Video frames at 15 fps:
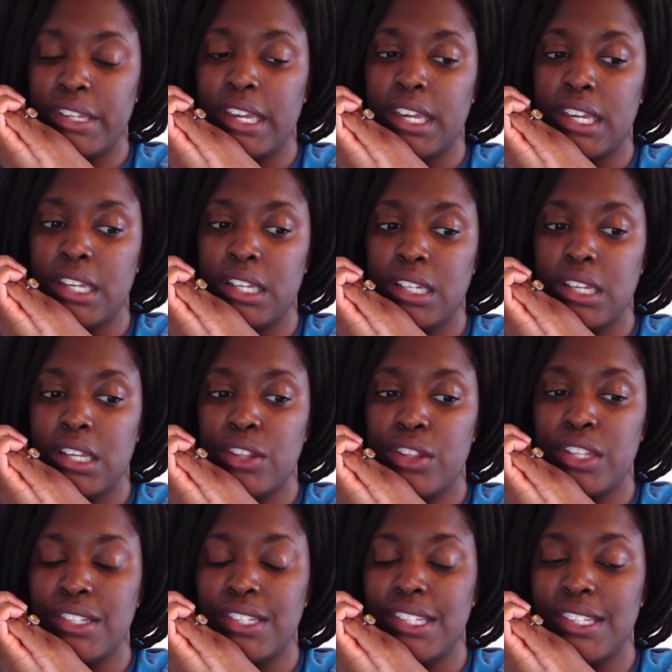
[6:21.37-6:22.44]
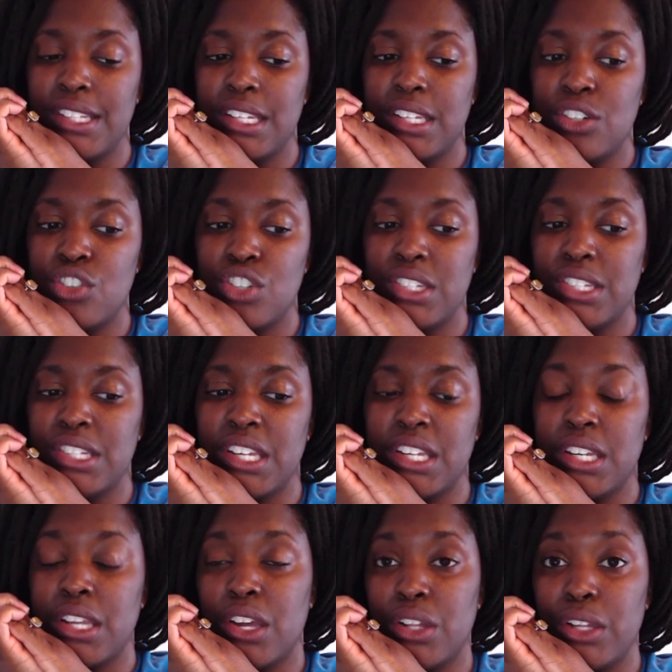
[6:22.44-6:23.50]
and this isn't just
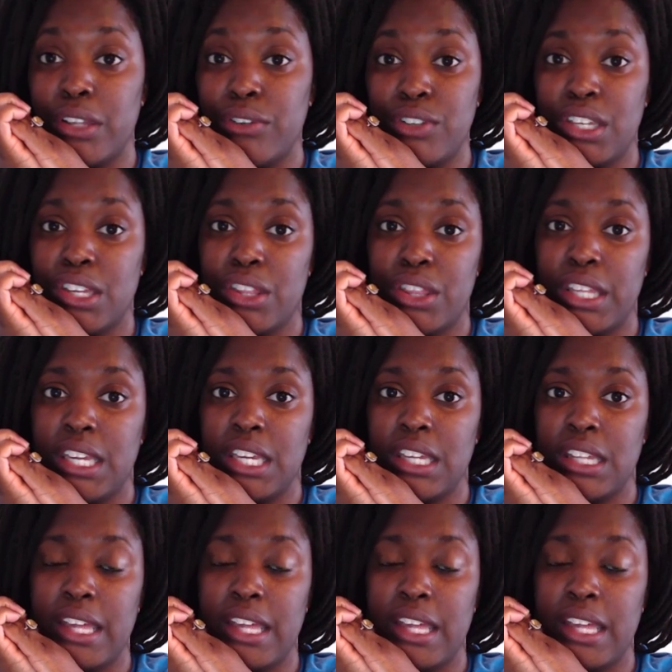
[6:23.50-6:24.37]
an Olivia thing,